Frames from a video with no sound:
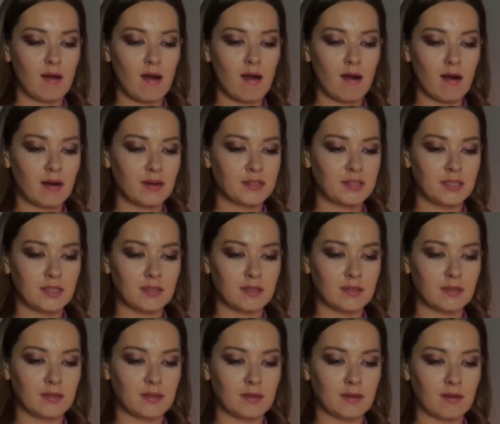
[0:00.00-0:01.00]
art,
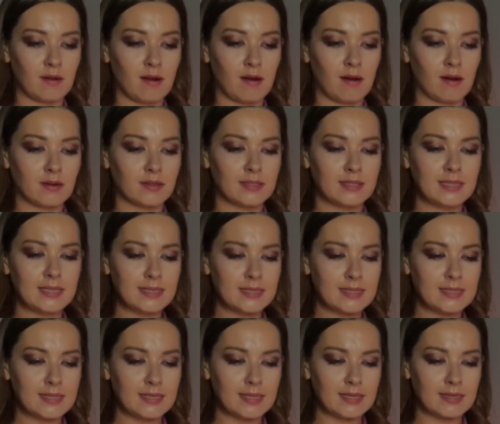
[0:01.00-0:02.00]

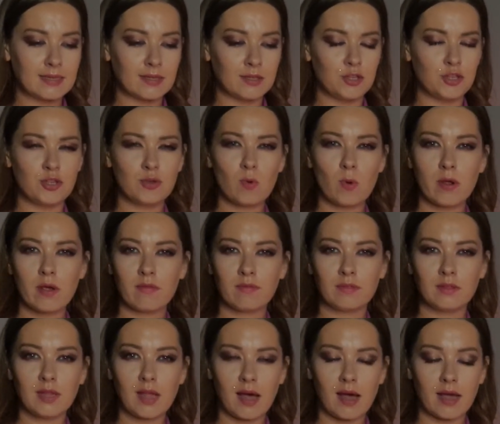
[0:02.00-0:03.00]
artistic joy
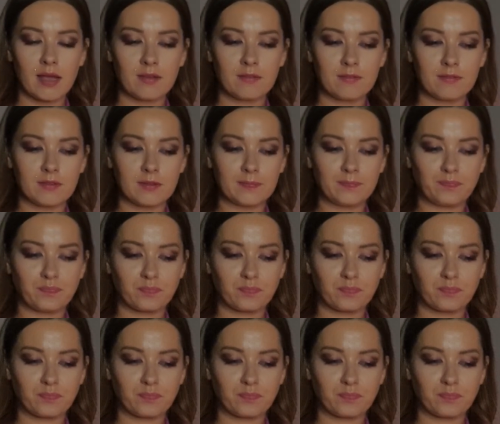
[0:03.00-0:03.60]
of life.